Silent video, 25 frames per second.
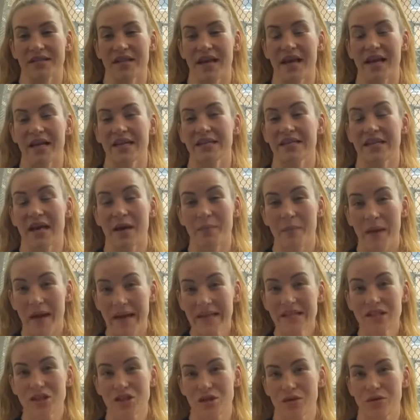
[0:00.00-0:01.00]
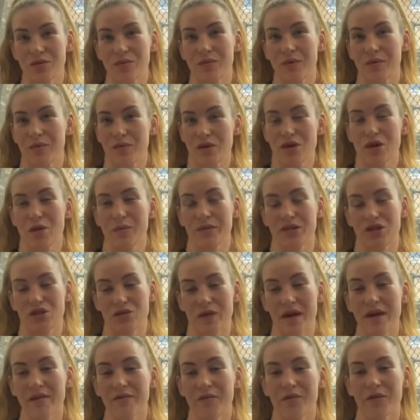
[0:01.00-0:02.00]
And mind you know, when
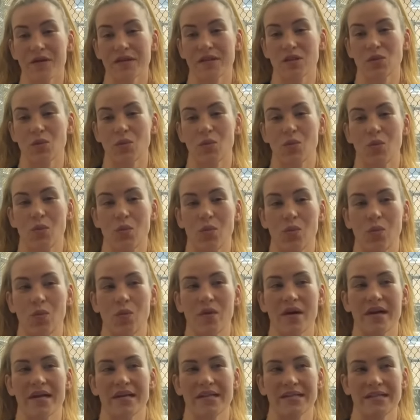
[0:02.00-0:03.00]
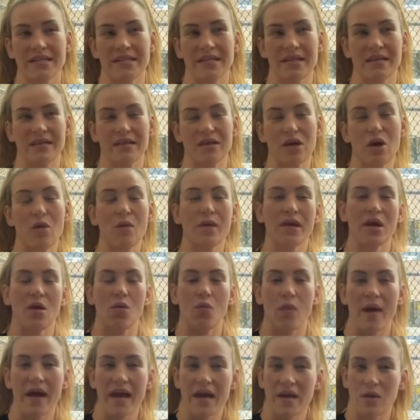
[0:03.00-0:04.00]
Strikeforce was going
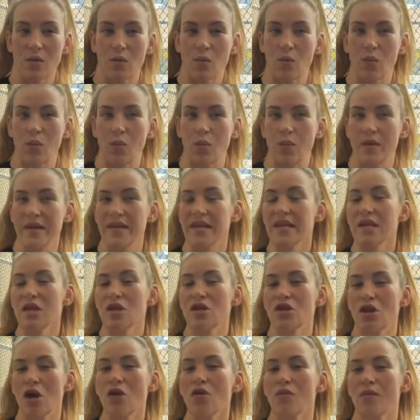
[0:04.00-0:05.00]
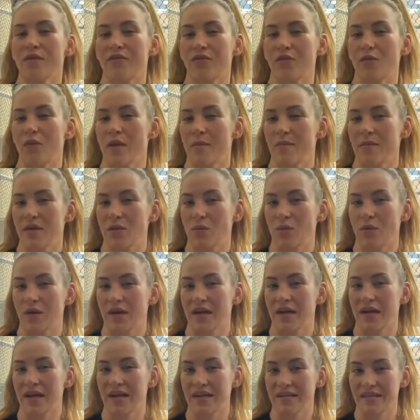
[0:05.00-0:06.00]
away, we didn't know if women were
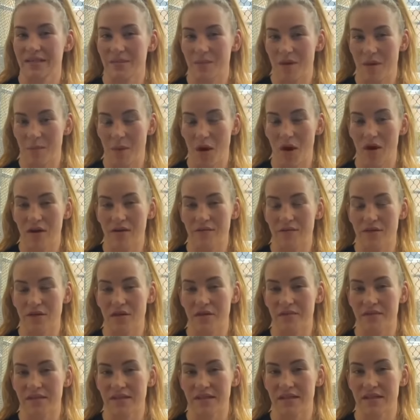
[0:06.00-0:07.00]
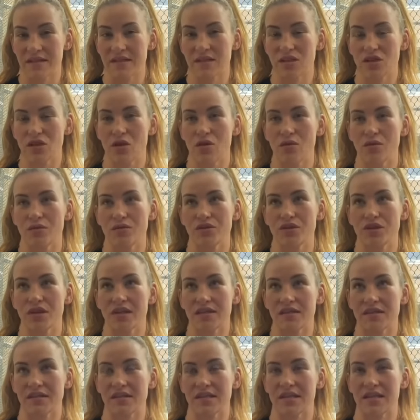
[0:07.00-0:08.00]
going to get to be a part of the UFC. So
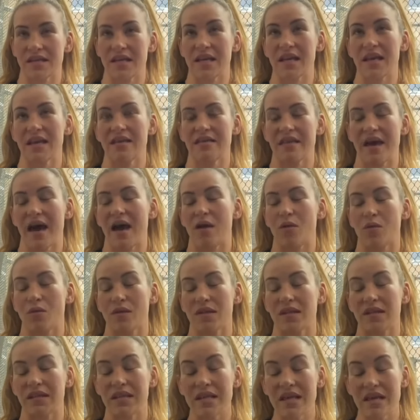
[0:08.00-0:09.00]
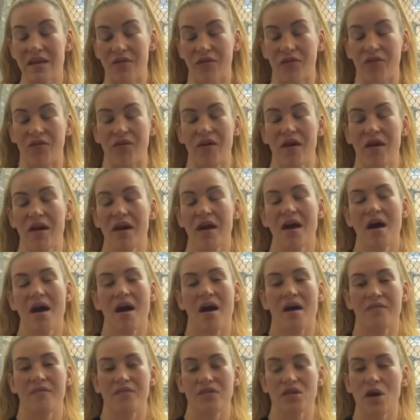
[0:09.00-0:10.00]
just getting that relief
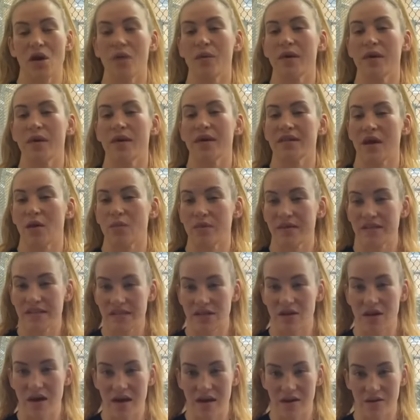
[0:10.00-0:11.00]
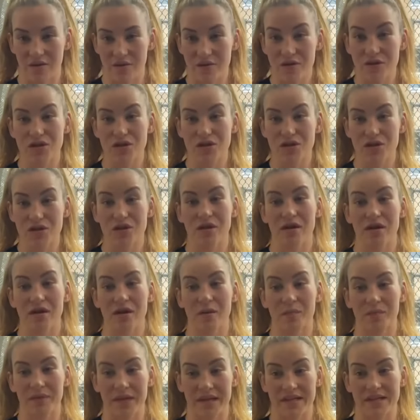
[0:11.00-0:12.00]
of knowing that we still had a future and a
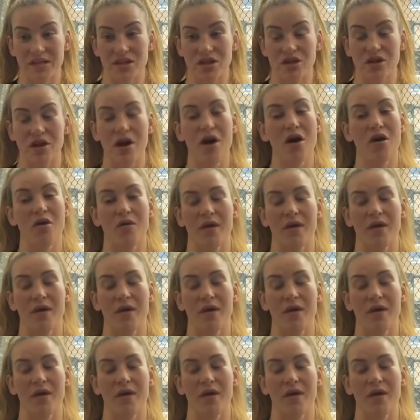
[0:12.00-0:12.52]
place to go.